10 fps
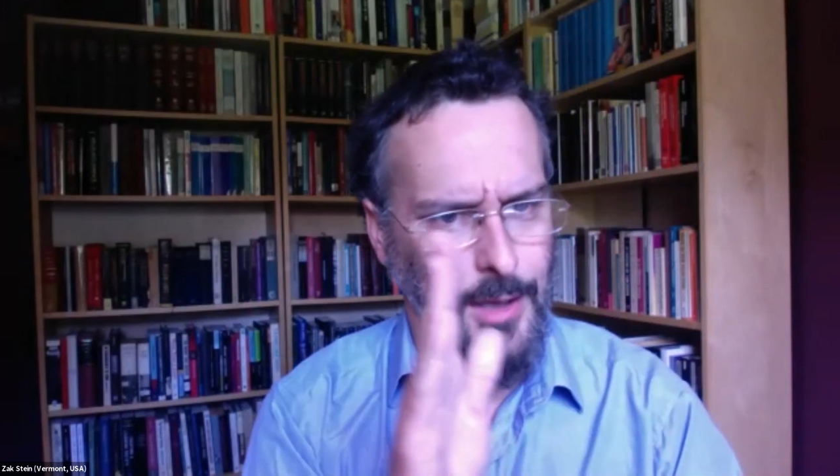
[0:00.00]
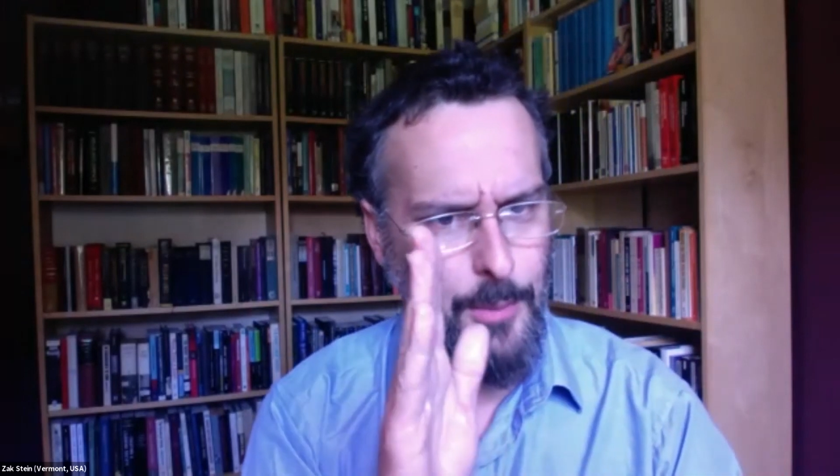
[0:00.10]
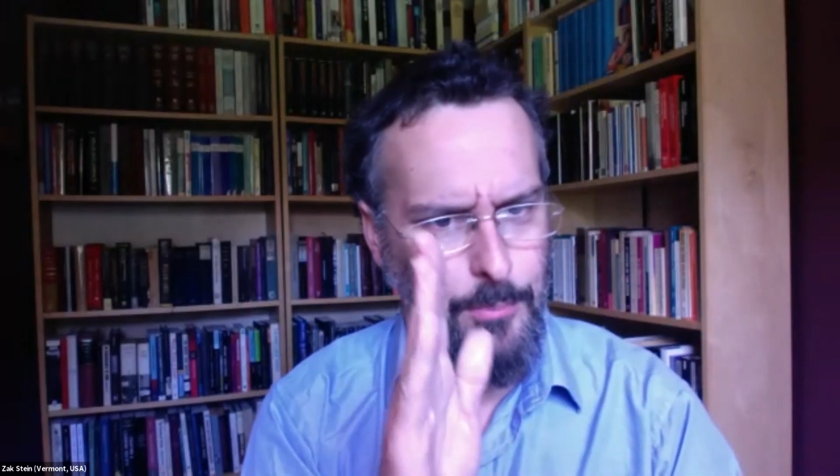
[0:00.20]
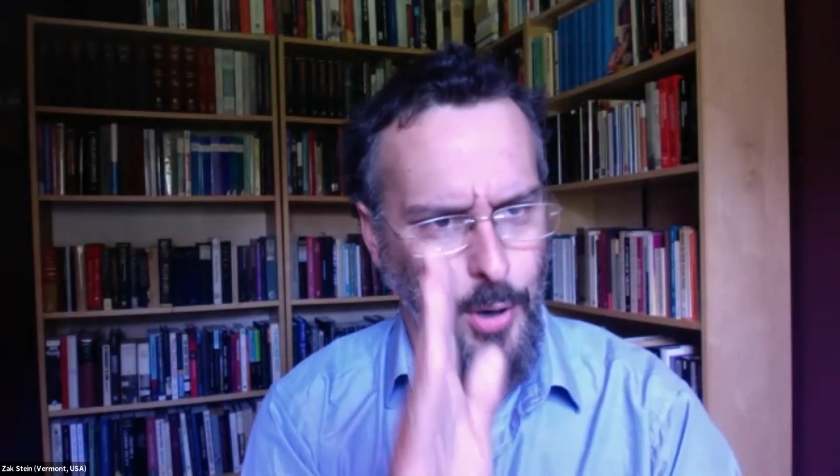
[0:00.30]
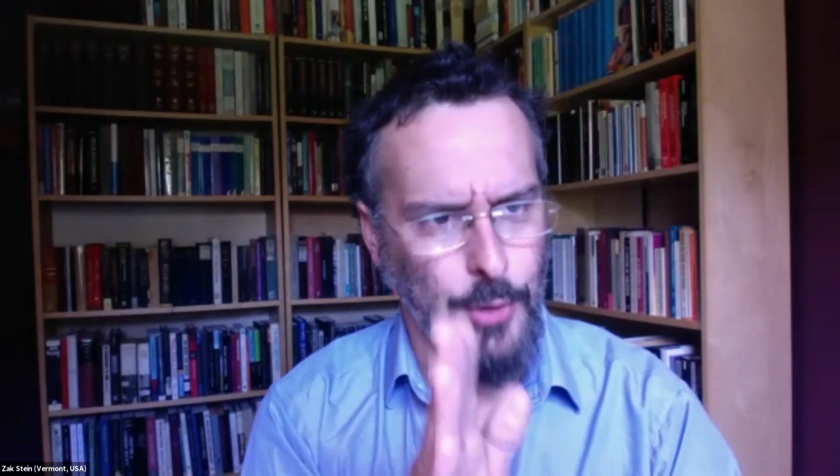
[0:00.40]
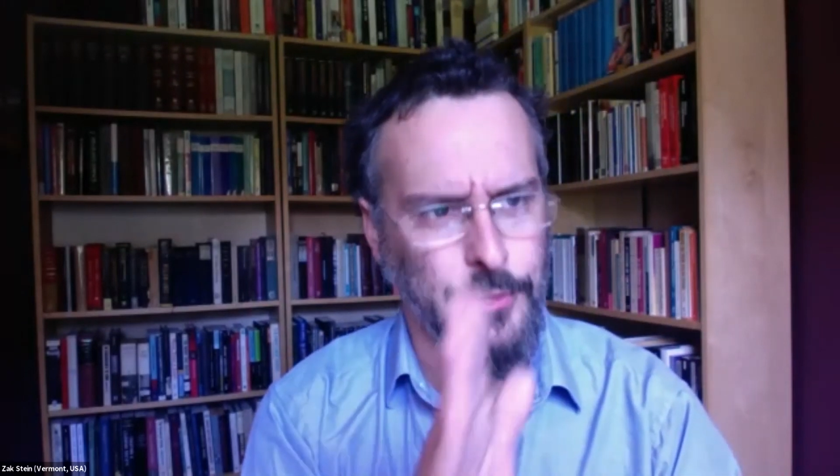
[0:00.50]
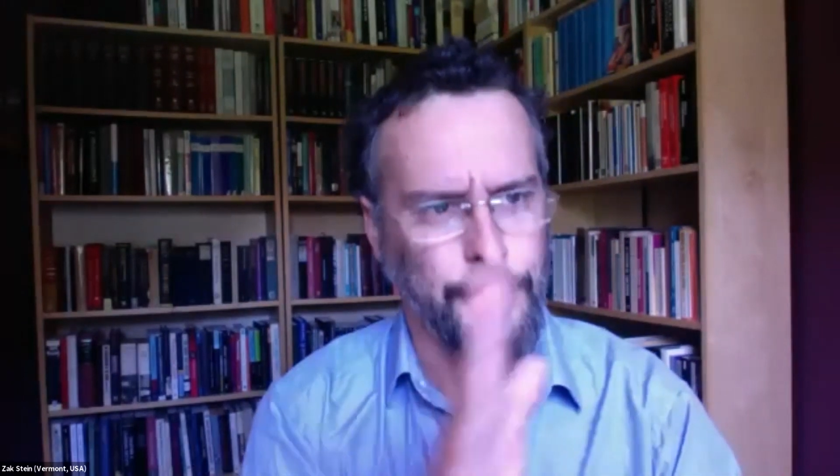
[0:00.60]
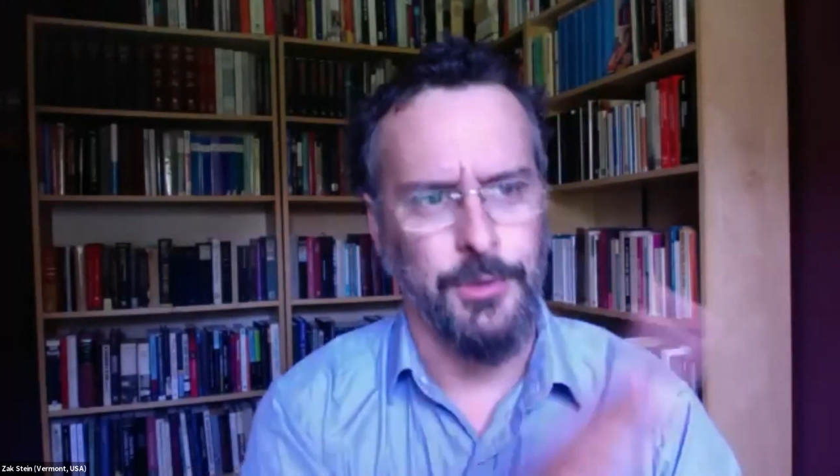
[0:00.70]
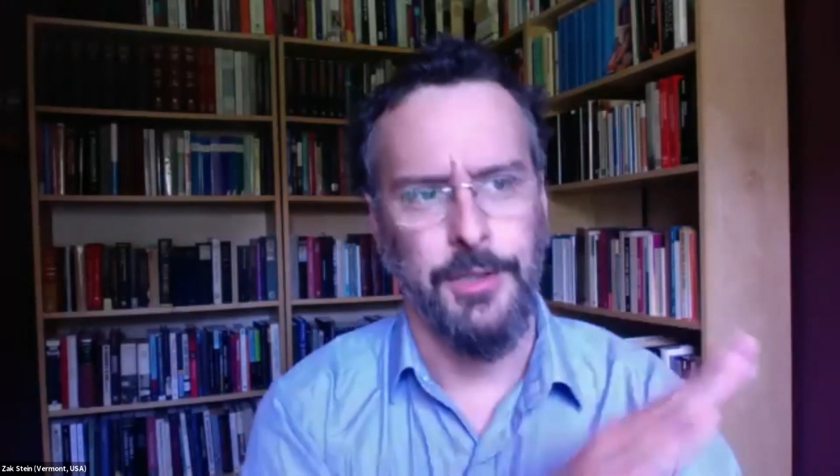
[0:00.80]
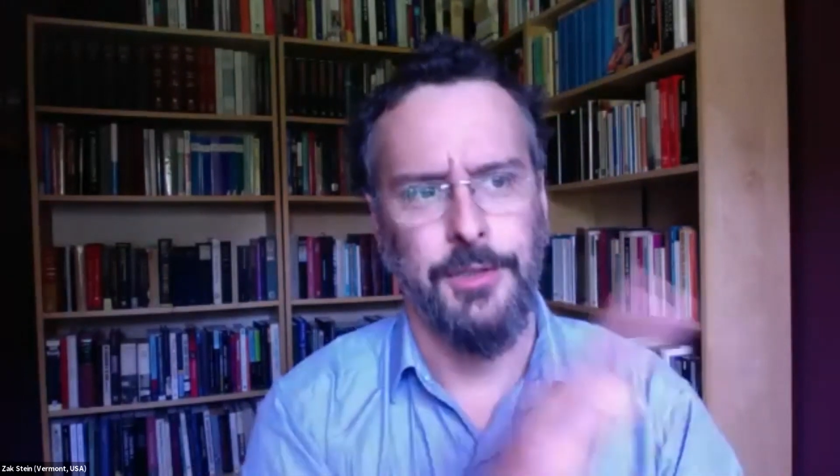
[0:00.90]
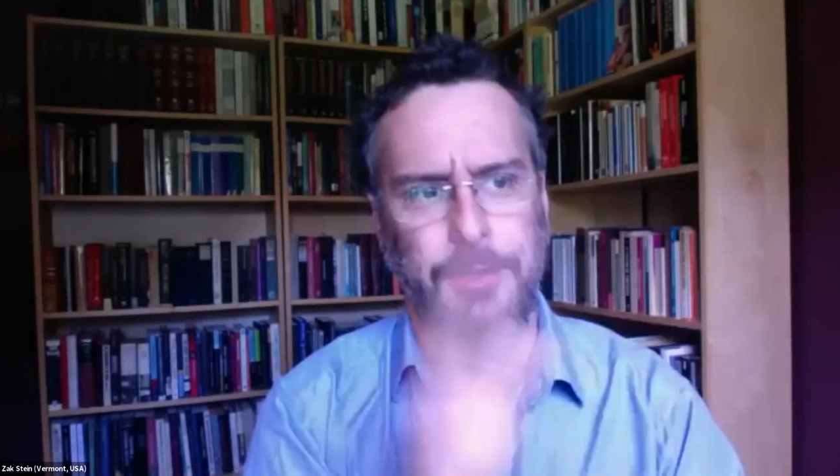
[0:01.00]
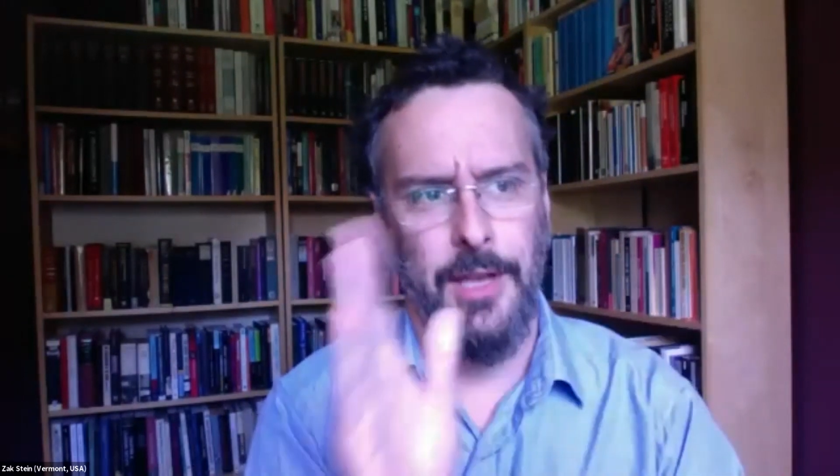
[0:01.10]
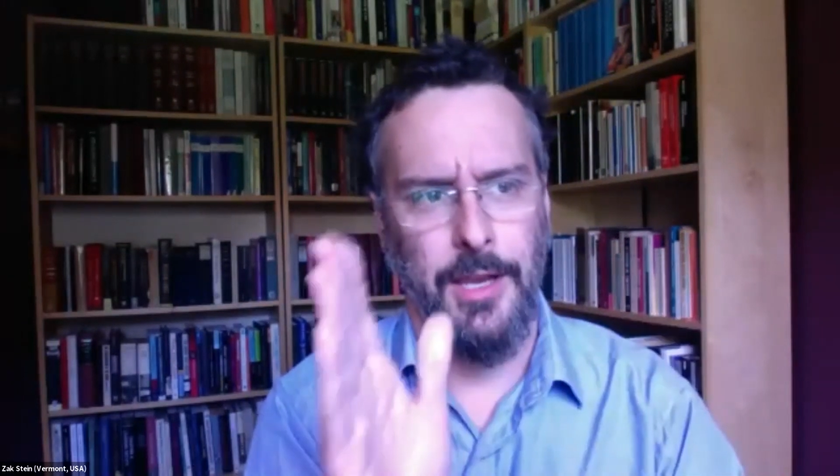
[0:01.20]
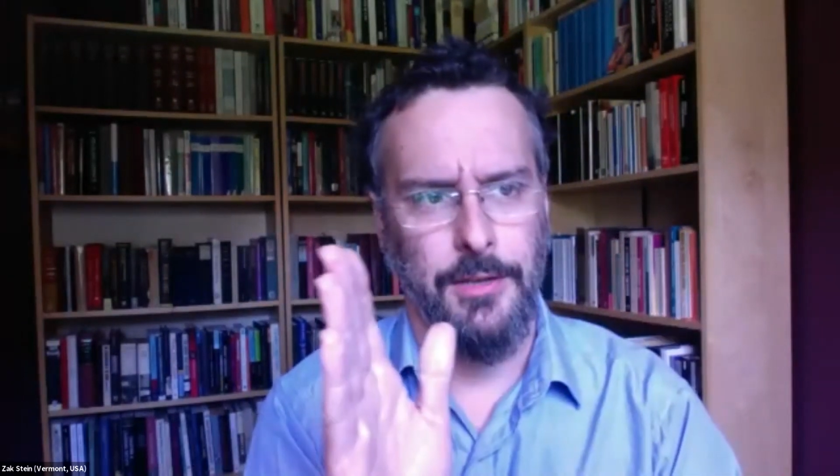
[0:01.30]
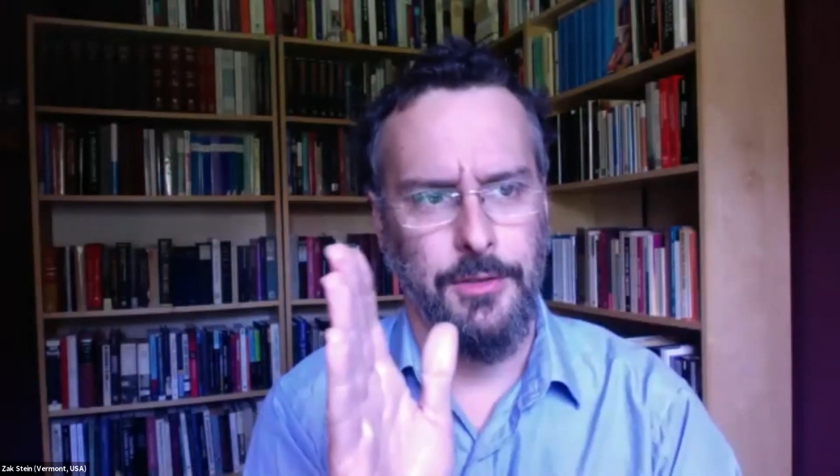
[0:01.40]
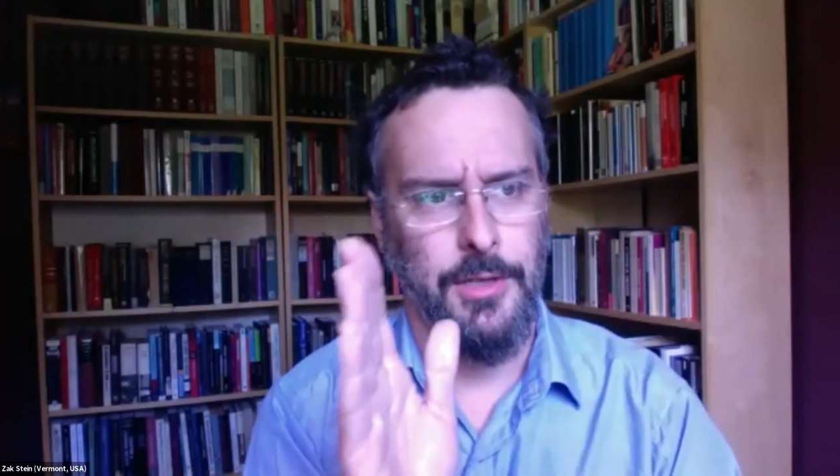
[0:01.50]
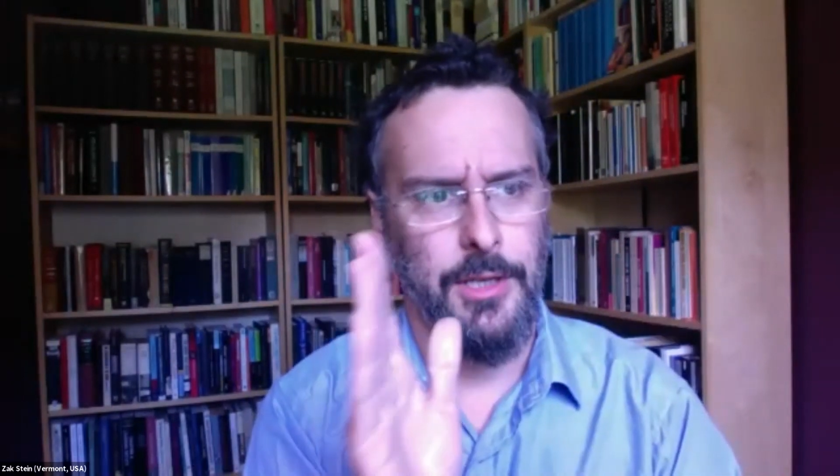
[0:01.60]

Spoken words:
a post-religious age.